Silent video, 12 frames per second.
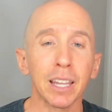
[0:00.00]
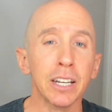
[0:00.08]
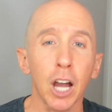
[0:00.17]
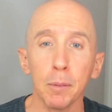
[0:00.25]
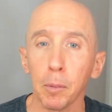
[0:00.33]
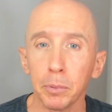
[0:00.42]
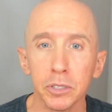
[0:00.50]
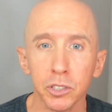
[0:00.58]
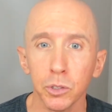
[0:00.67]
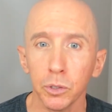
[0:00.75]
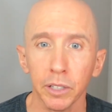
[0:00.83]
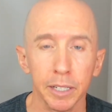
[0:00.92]
Now, I'm a
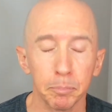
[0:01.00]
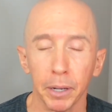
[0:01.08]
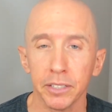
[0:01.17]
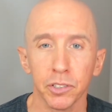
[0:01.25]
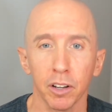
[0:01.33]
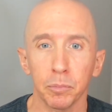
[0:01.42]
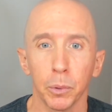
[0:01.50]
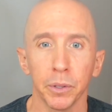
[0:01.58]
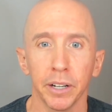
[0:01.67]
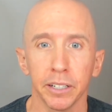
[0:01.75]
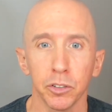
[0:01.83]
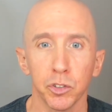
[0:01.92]
person who bites off more
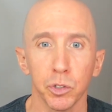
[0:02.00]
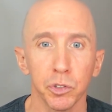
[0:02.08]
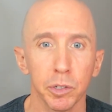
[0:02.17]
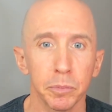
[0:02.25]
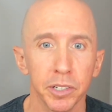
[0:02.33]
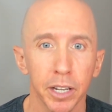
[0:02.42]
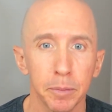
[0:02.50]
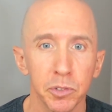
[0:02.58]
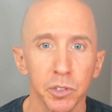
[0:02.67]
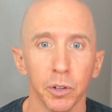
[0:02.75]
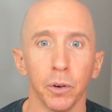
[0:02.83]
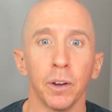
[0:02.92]
than I can chew sometimes,
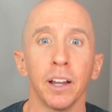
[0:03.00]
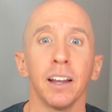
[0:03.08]
so